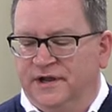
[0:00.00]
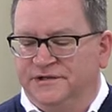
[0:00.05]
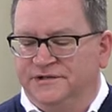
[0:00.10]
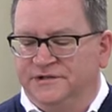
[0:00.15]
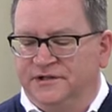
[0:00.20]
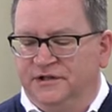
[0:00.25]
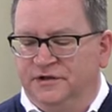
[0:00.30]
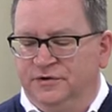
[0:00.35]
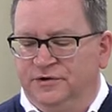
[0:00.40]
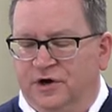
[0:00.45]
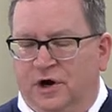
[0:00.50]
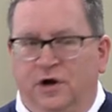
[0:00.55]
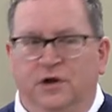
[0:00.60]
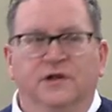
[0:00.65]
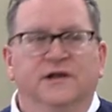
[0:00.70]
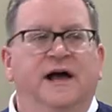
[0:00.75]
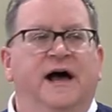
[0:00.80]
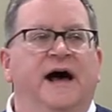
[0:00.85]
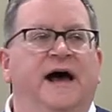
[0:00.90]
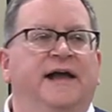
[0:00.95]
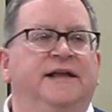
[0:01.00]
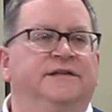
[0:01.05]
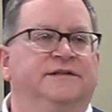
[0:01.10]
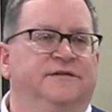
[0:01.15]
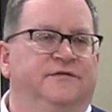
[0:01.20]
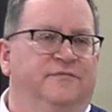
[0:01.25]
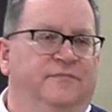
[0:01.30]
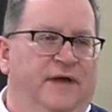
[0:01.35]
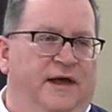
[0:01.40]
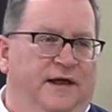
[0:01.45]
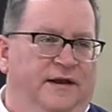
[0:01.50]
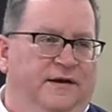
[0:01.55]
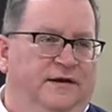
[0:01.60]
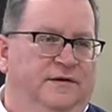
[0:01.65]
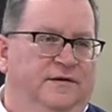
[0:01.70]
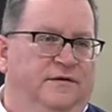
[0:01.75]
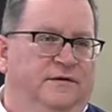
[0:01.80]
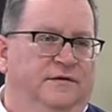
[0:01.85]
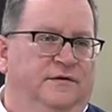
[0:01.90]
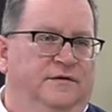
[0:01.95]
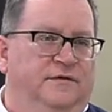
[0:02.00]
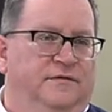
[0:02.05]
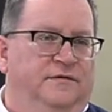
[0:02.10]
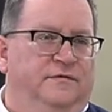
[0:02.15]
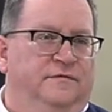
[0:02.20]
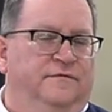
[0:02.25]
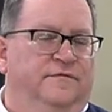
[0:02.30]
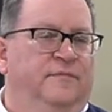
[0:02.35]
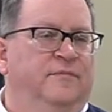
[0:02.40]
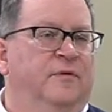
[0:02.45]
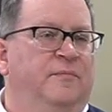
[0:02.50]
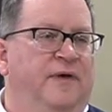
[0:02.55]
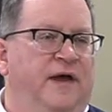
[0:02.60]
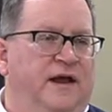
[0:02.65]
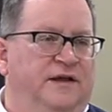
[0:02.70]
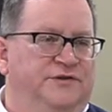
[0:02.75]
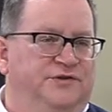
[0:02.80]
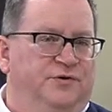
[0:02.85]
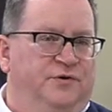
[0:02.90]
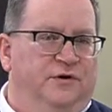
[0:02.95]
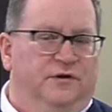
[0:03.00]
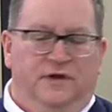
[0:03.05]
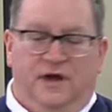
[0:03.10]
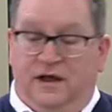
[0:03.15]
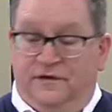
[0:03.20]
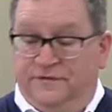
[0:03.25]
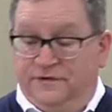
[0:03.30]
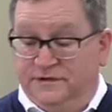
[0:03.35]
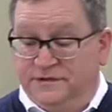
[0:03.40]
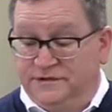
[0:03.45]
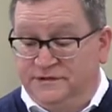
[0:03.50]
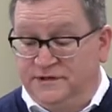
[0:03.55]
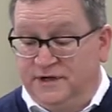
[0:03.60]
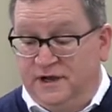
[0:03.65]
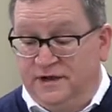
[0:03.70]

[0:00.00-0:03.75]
to exclude all kinds of men from the pastoral office.